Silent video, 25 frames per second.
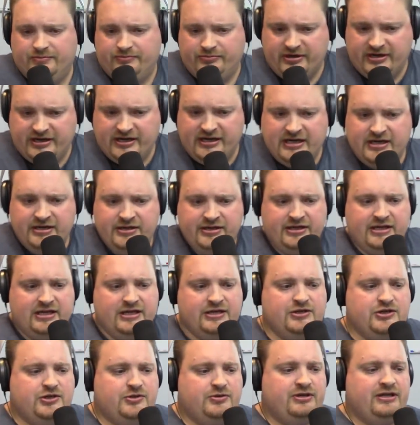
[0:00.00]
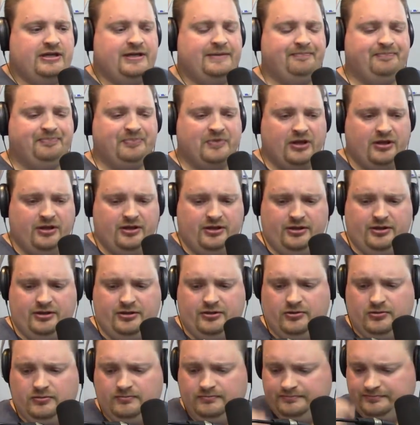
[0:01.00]
anyone's food, really,
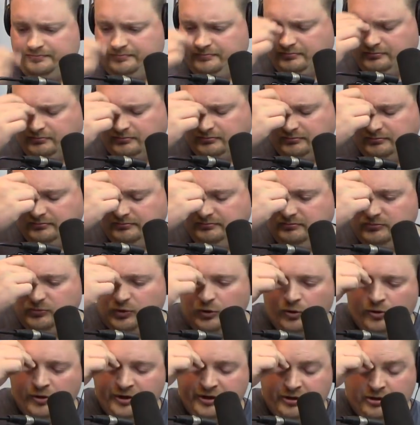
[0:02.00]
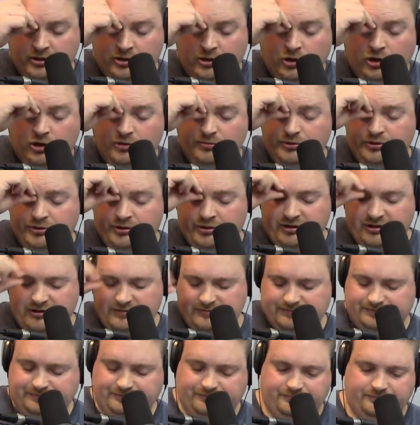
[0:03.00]
that's kind of new to cooking, whether you're just
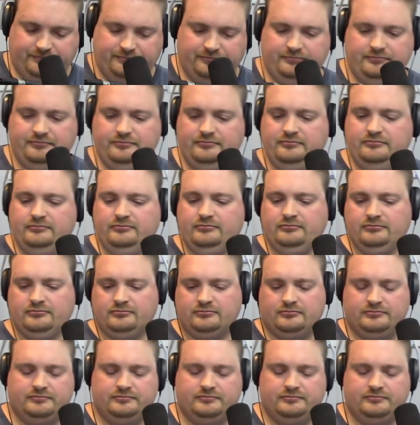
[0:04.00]
breaking into the industry